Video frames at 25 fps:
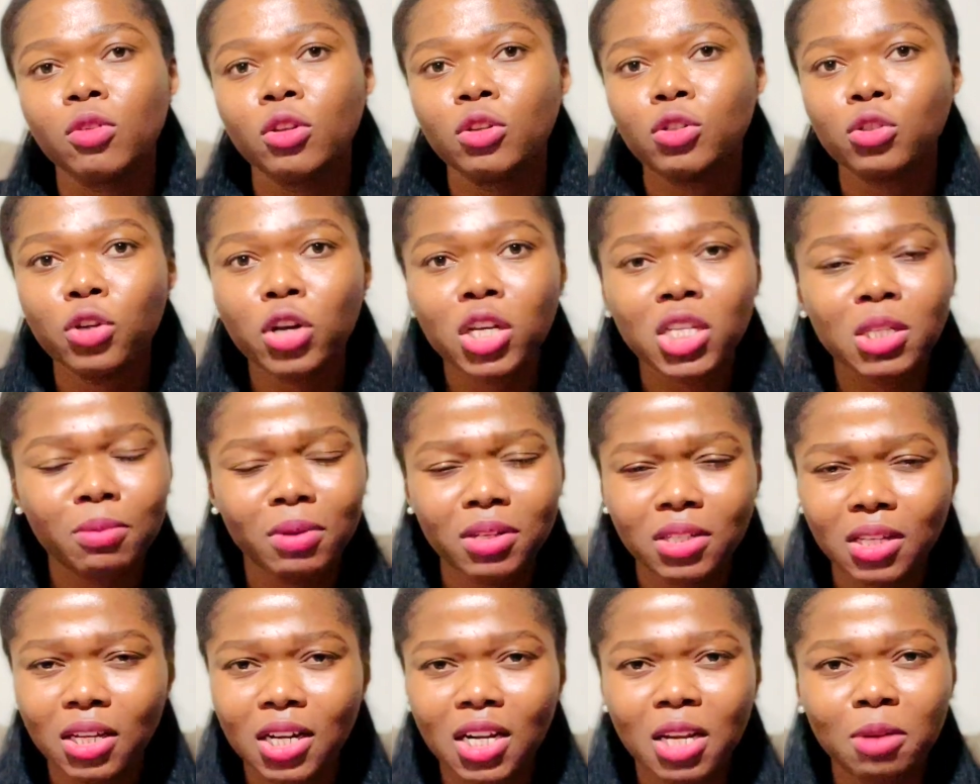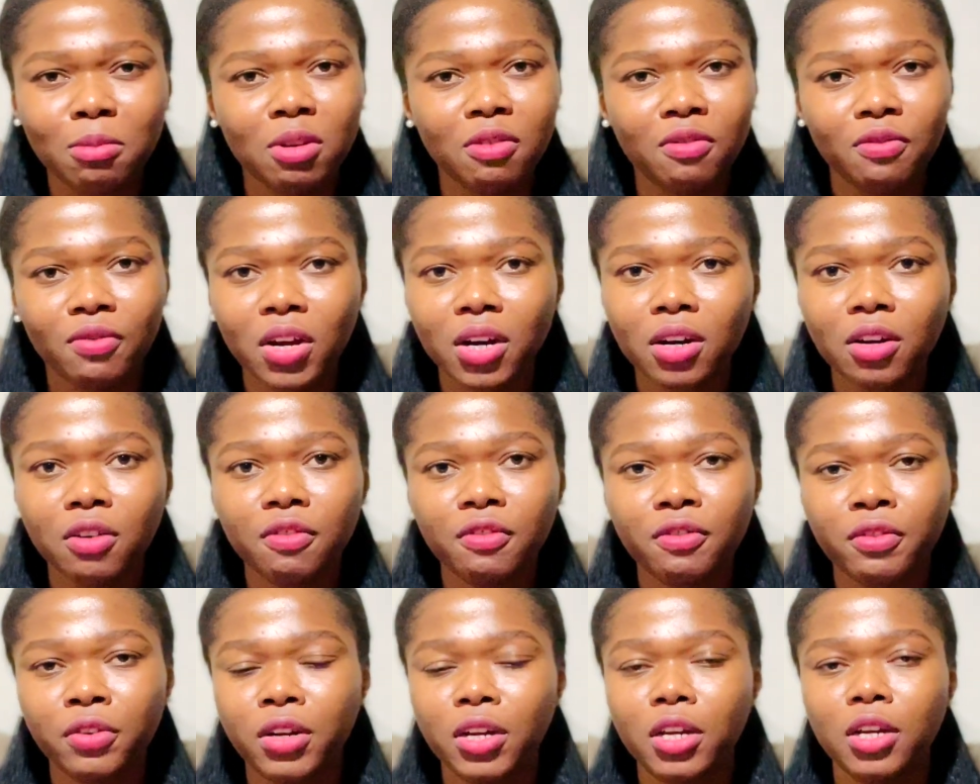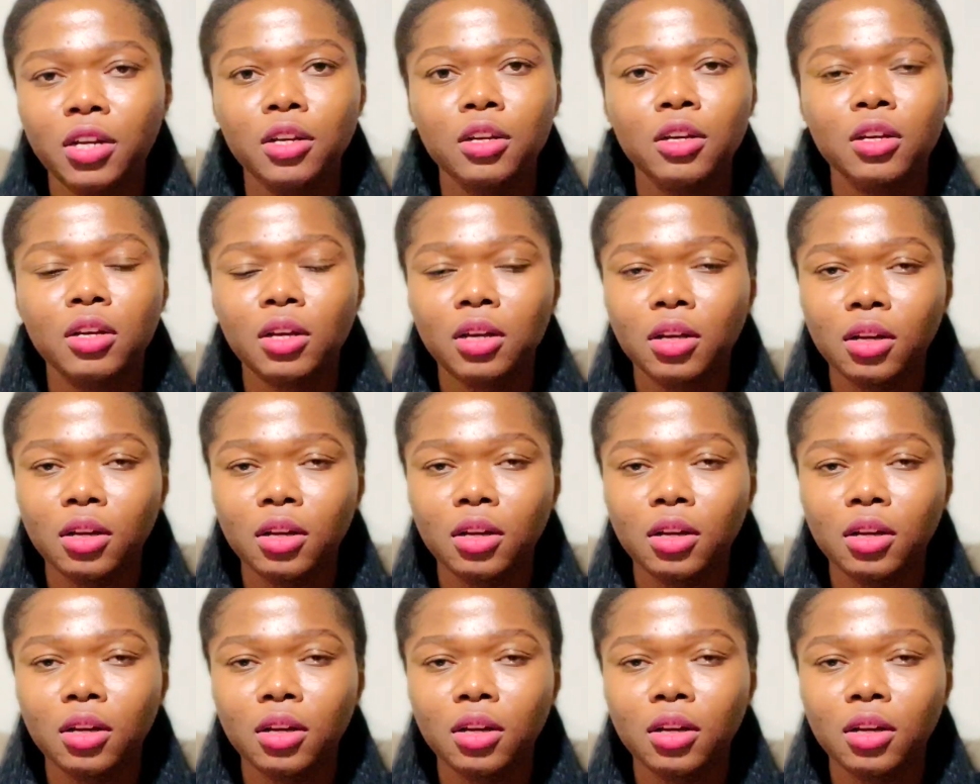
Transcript: Just basically be very free.